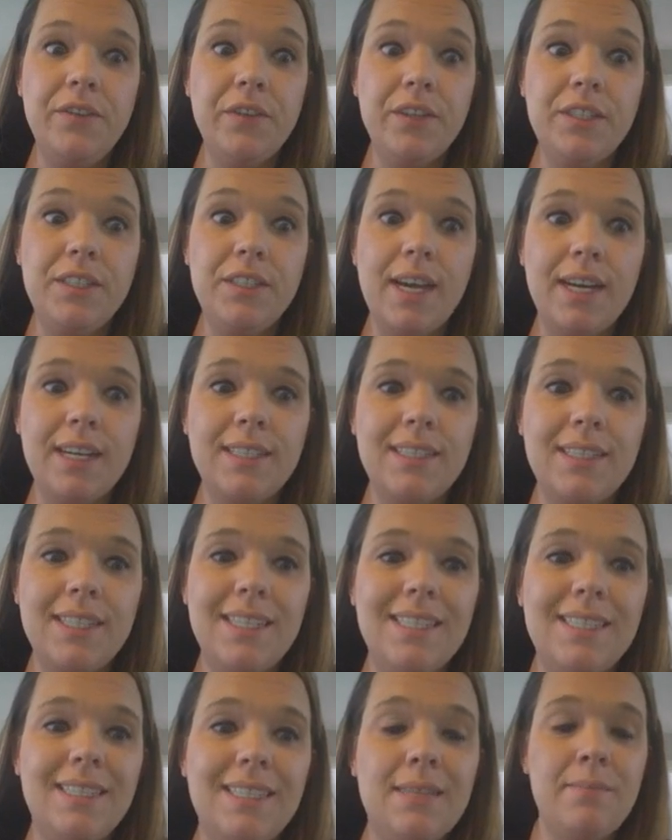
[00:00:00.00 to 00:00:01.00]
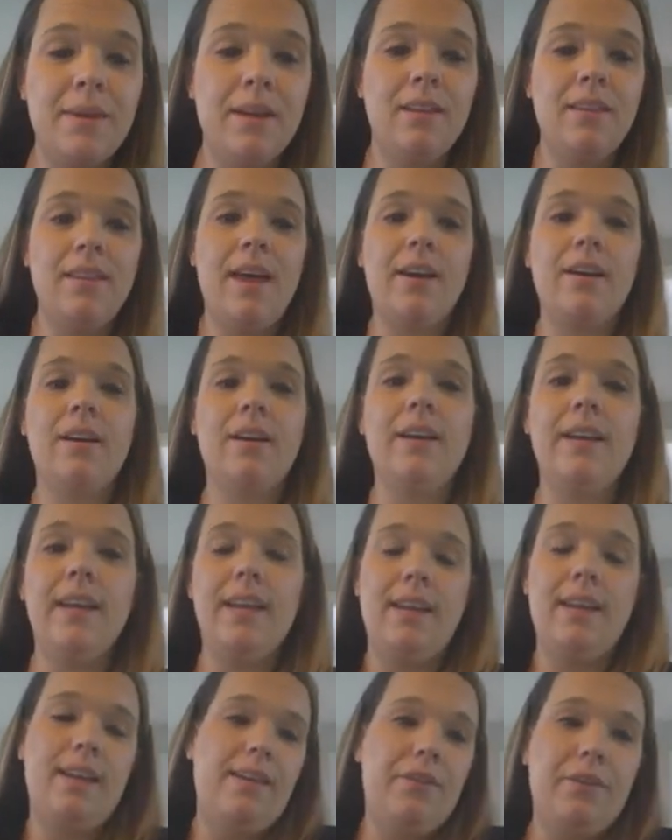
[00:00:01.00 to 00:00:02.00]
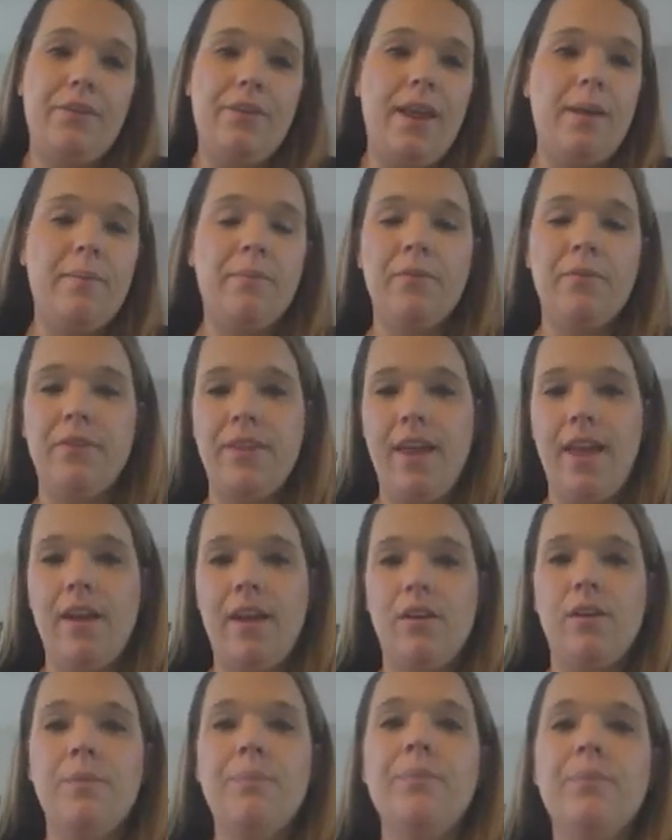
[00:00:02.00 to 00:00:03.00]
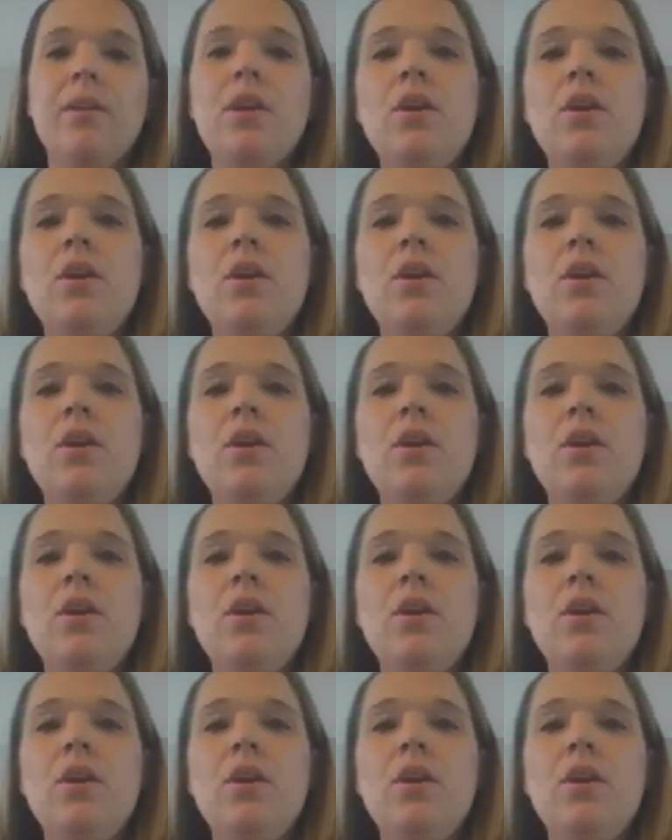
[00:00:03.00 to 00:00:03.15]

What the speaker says: vertex is the middle letter in either name for the angle.